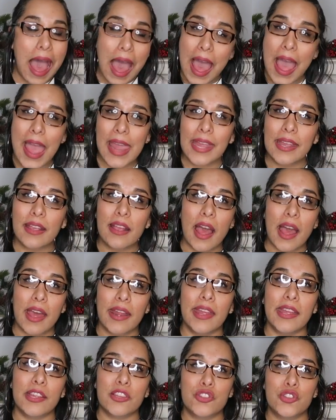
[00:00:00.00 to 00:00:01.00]
I
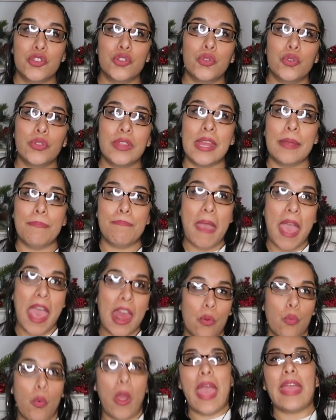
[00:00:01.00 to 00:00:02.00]
got into the
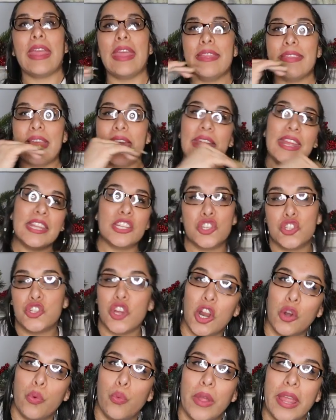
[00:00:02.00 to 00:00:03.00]
bandwagon that is
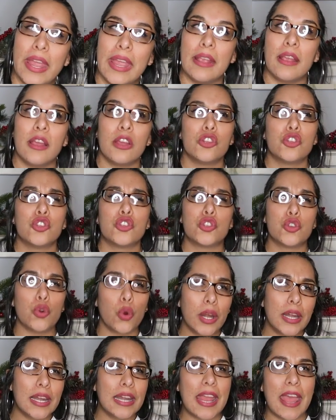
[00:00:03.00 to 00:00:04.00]
John Wick
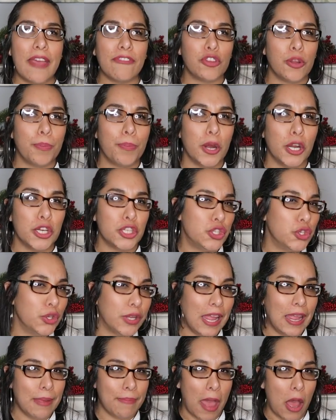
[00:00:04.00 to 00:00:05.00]
shortly after Part
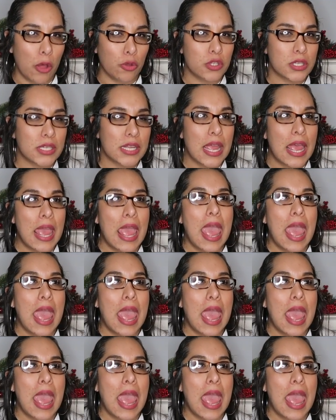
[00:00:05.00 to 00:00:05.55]
2 came out.